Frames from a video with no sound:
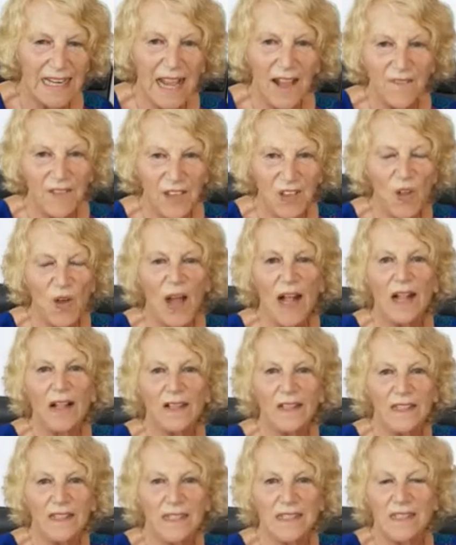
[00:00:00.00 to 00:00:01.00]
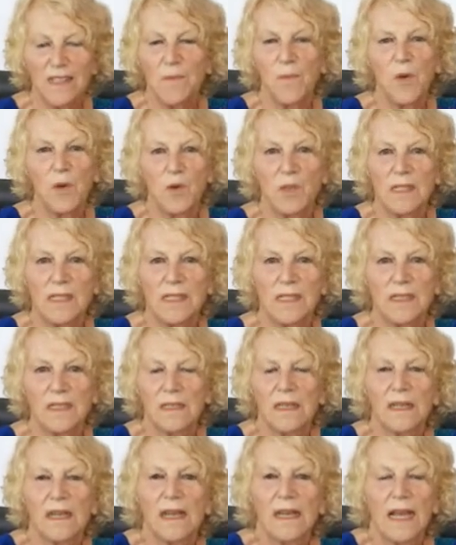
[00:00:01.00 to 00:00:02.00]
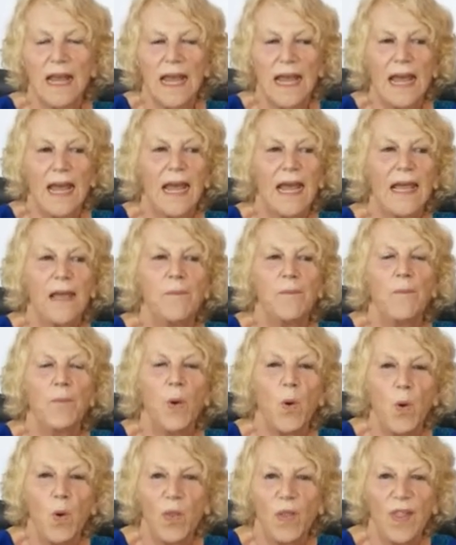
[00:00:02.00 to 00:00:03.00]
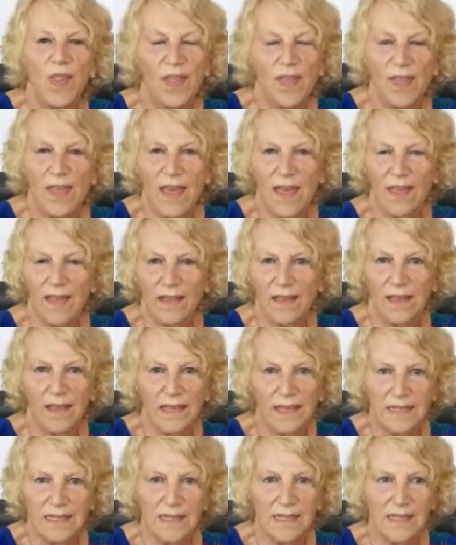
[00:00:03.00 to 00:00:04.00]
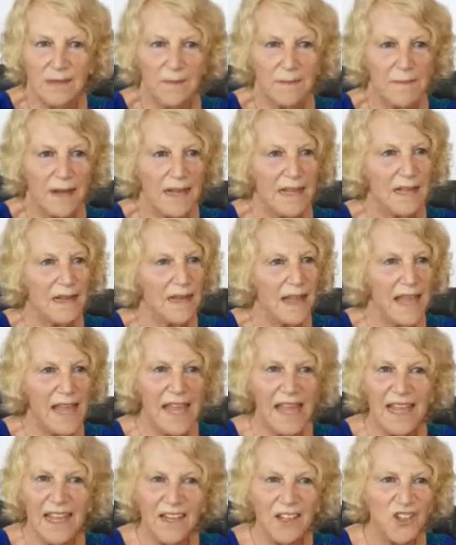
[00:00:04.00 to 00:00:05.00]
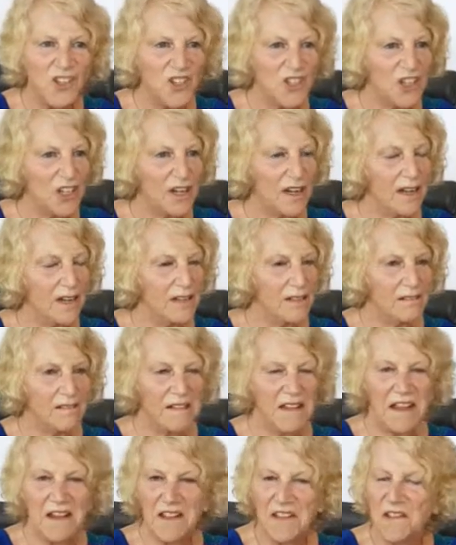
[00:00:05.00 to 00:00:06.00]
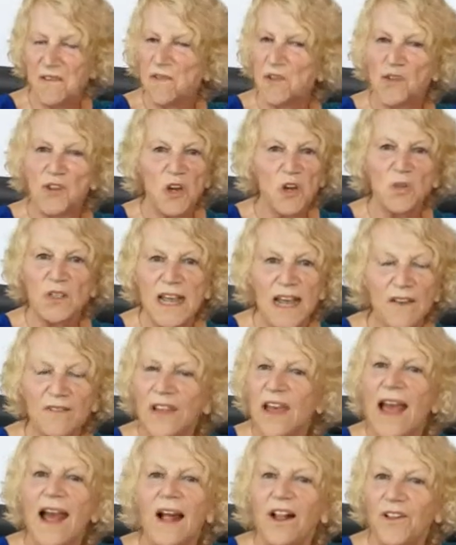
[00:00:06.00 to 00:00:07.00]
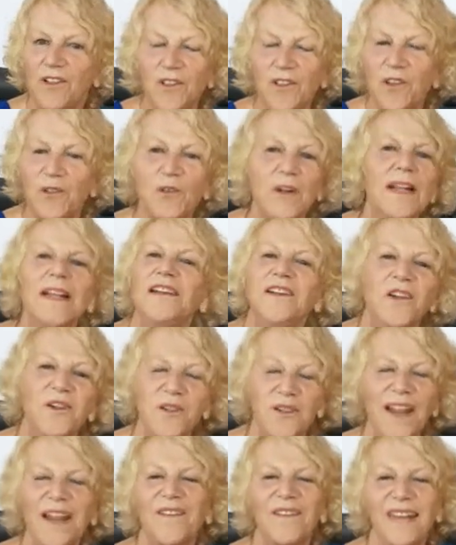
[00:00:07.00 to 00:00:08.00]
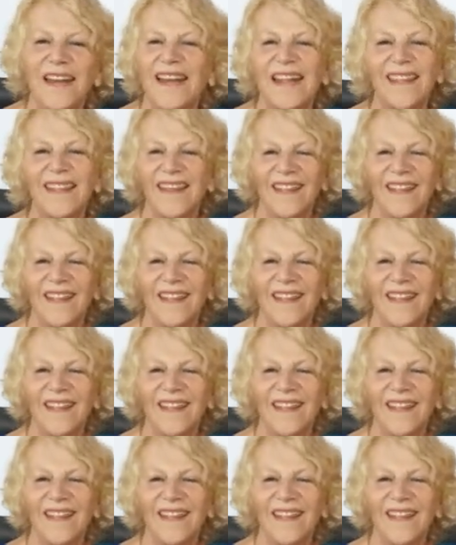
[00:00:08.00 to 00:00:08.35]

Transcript: having your health is the most important thing. It doesn't matter age, and if you don't have your health, you really don't have anything.